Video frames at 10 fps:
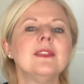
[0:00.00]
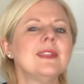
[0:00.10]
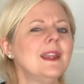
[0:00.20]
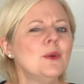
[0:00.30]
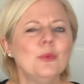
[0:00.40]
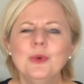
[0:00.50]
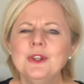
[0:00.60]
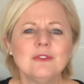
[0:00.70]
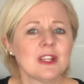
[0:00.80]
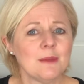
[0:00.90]
that I
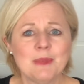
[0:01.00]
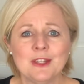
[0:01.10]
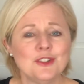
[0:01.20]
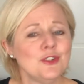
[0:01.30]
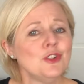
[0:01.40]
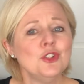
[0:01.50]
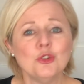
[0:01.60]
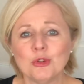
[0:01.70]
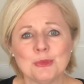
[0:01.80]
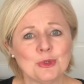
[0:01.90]
wouldn't recommend
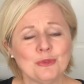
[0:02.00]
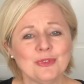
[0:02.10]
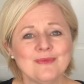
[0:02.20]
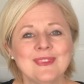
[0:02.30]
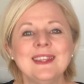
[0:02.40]
you remove: